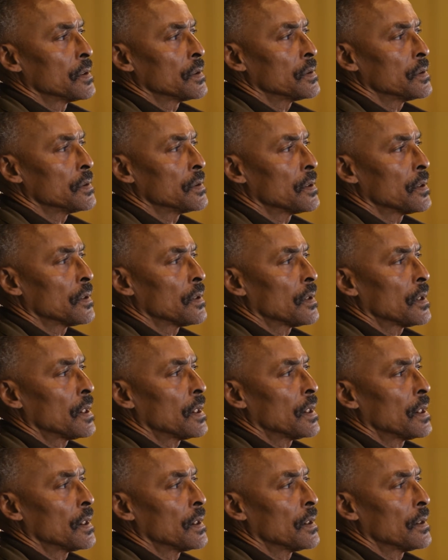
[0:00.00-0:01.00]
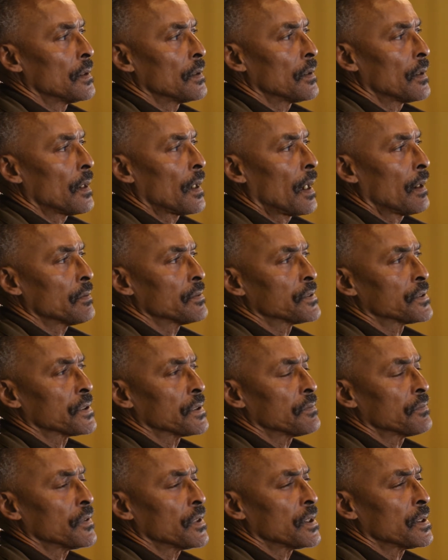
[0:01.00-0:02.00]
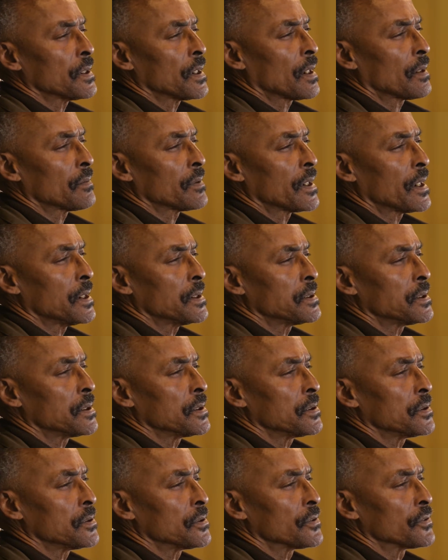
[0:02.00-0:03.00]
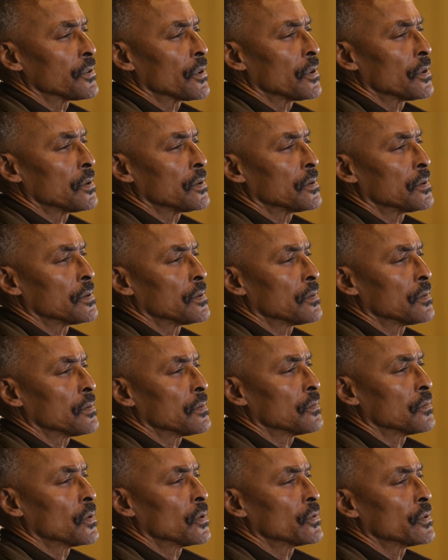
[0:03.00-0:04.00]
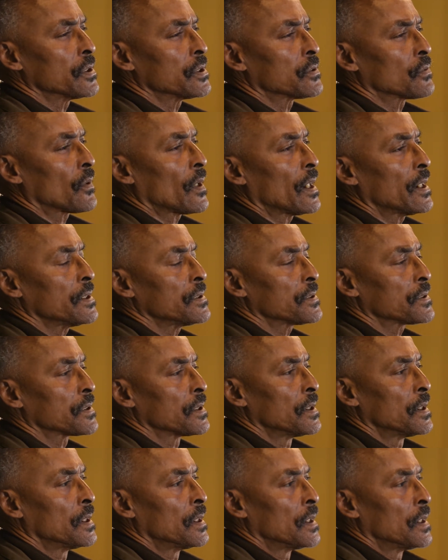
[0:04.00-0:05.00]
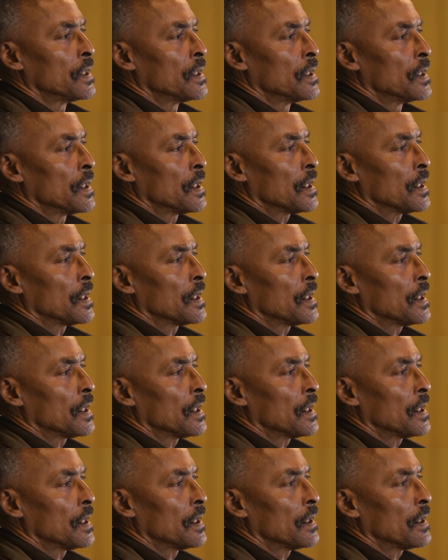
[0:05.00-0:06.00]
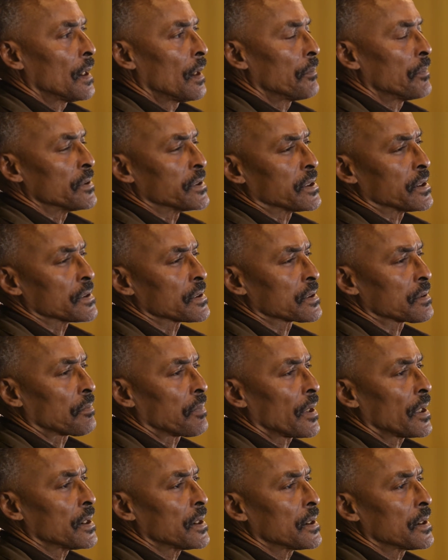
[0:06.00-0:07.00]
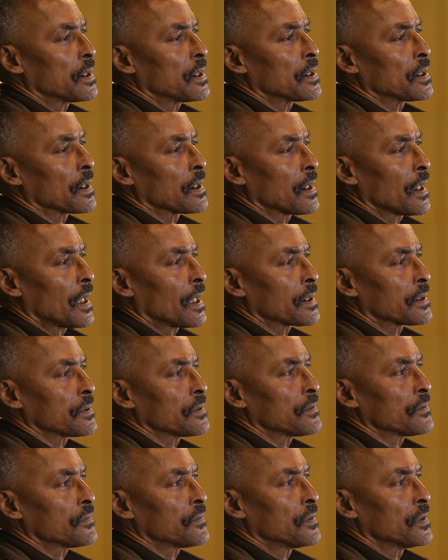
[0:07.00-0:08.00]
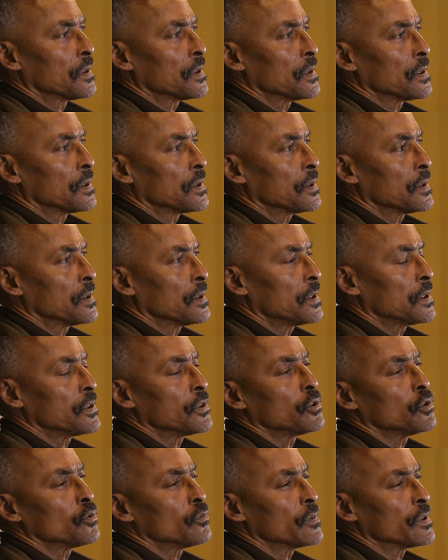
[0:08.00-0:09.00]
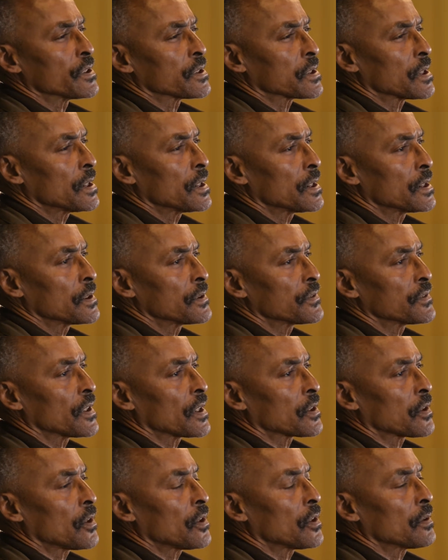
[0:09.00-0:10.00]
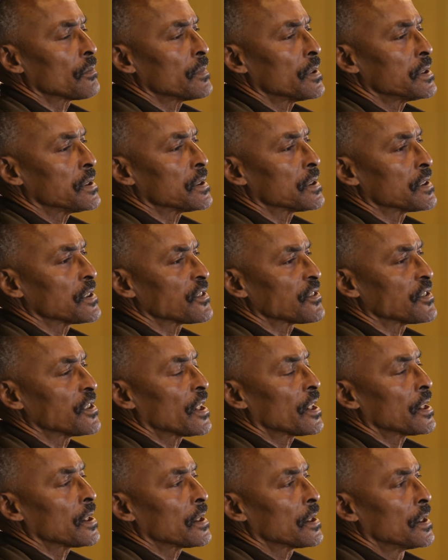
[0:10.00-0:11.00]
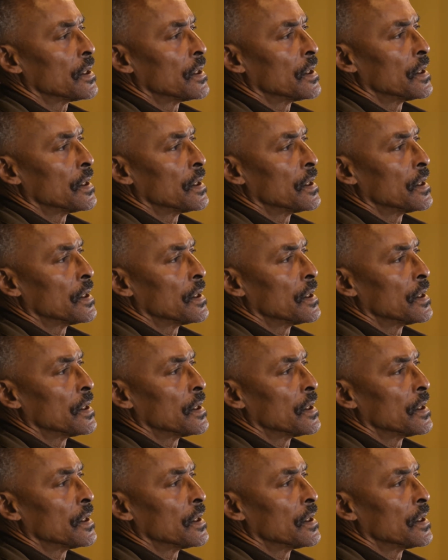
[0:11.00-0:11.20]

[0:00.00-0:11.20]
You know, I was in Vietnam at 18 years old, wounded twice. I participated in a lot of inhuman things that haunt me to this day.